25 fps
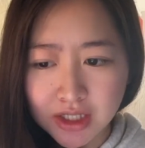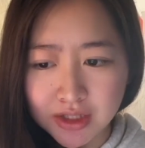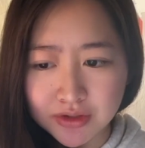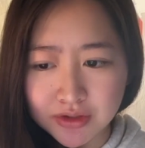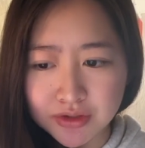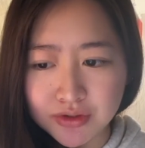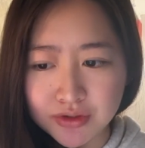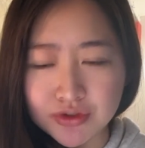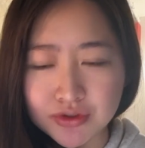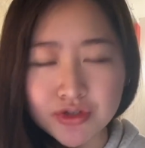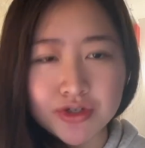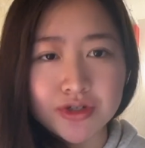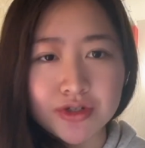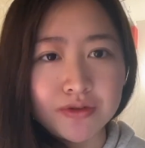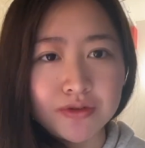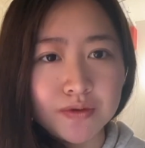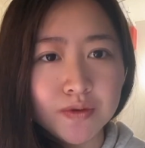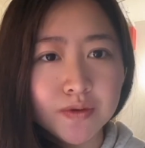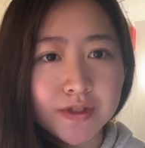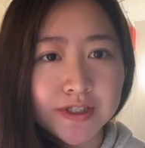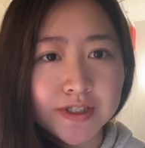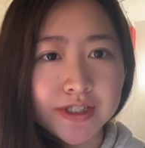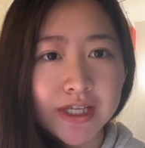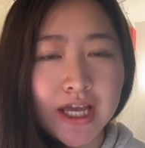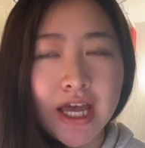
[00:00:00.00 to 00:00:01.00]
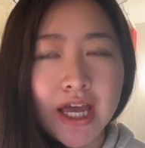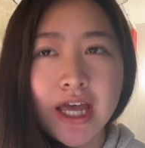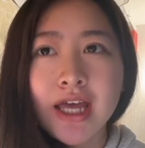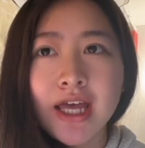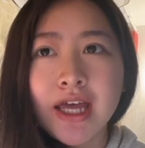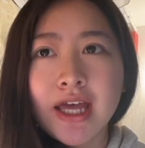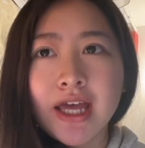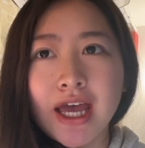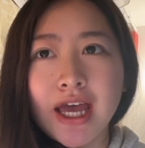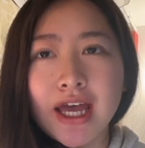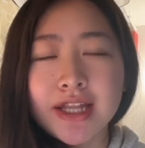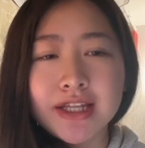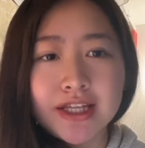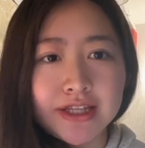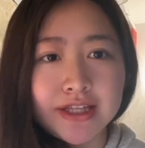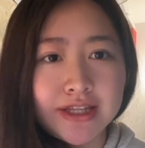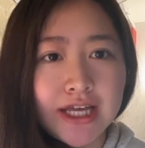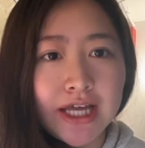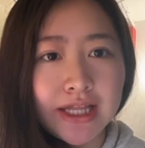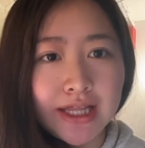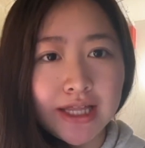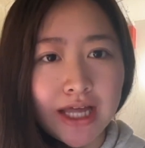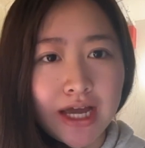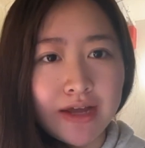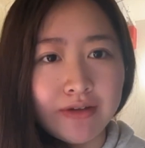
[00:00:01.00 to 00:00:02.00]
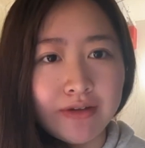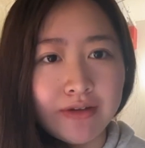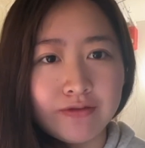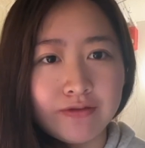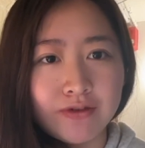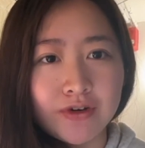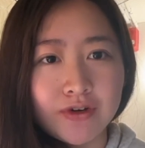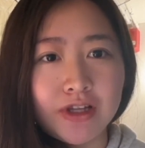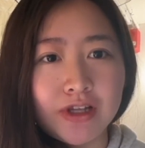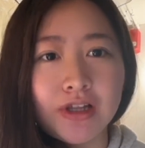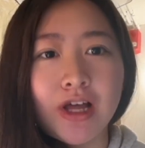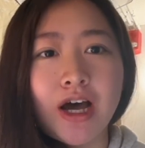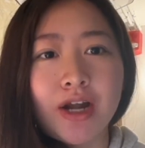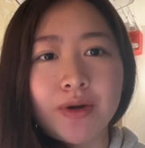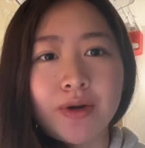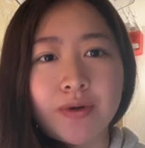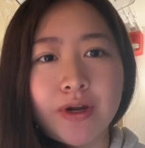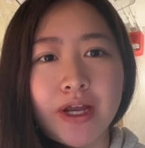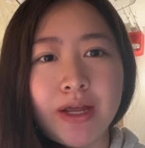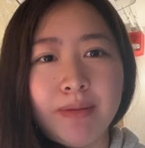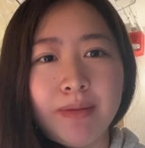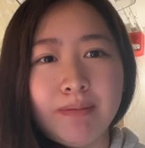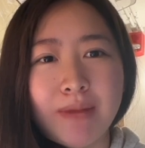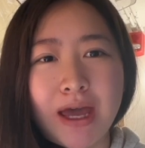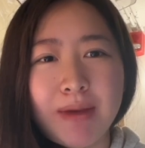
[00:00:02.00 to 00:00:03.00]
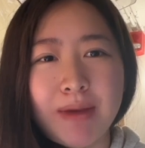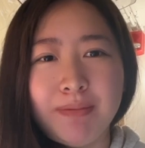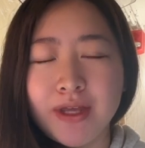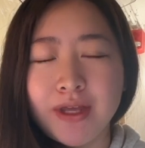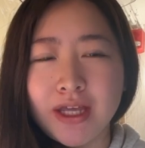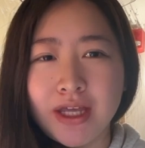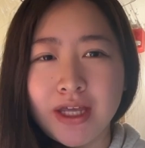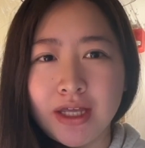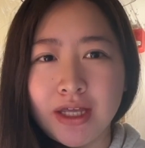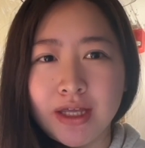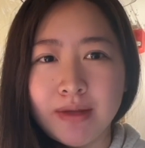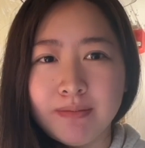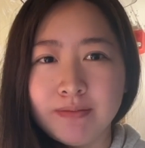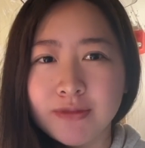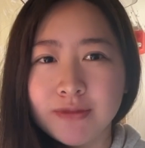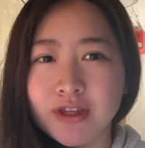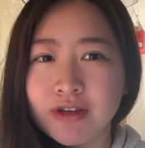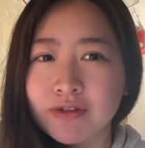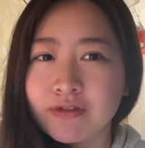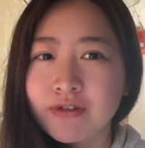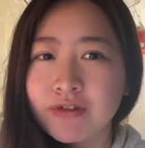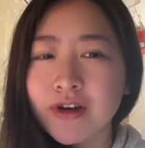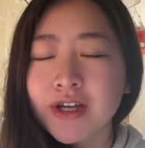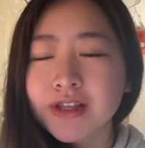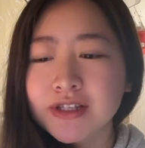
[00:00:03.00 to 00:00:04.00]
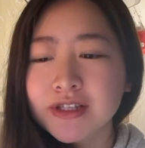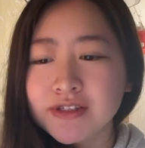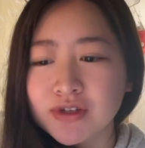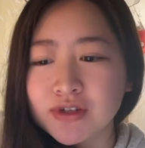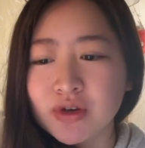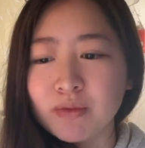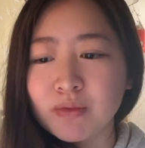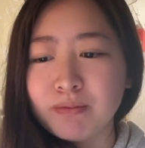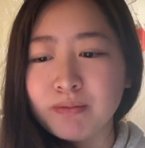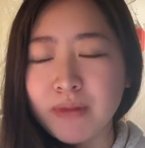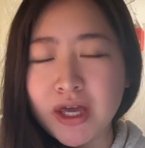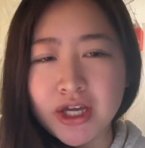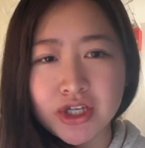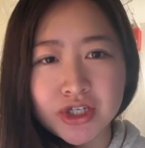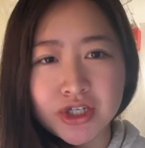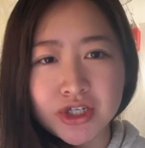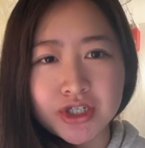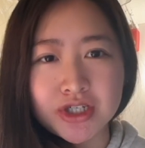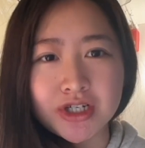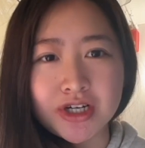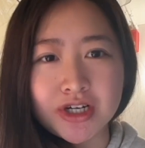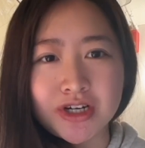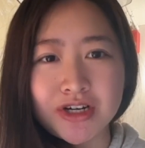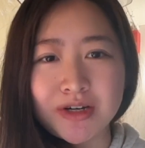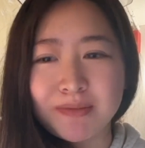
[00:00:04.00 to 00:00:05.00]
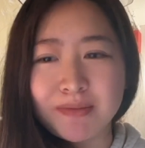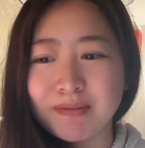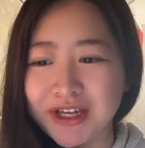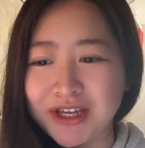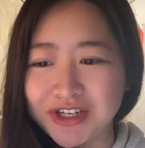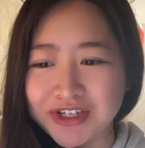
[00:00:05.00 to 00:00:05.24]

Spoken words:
to choose, and the deadline for the lottery might be different. So make sure